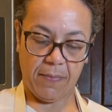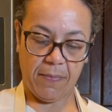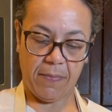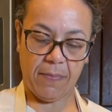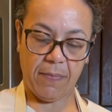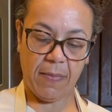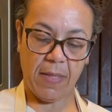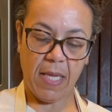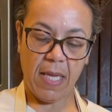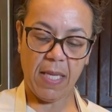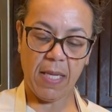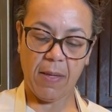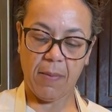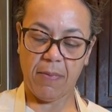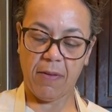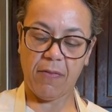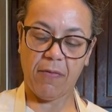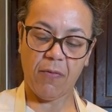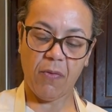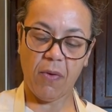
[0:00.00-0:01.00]
Now
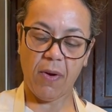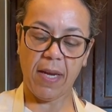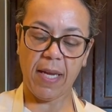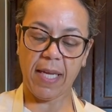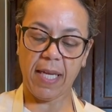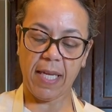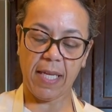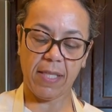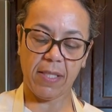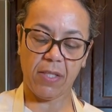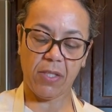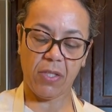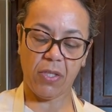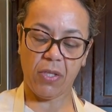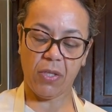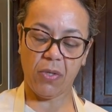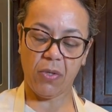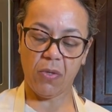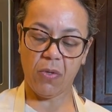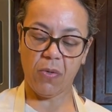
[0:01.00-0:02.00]
before I get
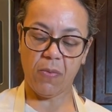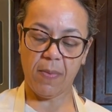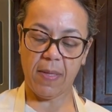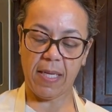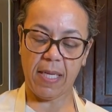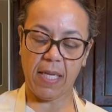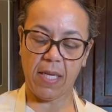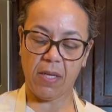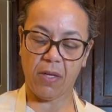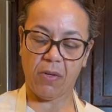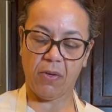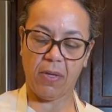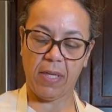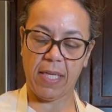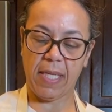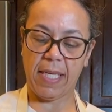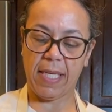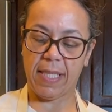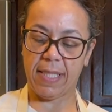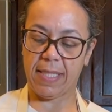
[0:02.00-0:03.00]
too many
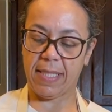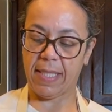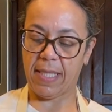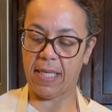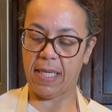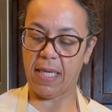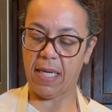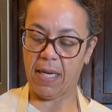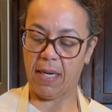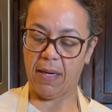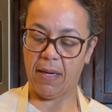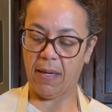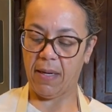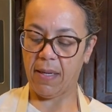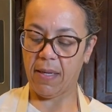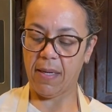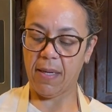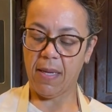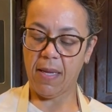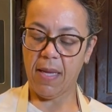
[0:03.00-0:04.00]
ingredients in here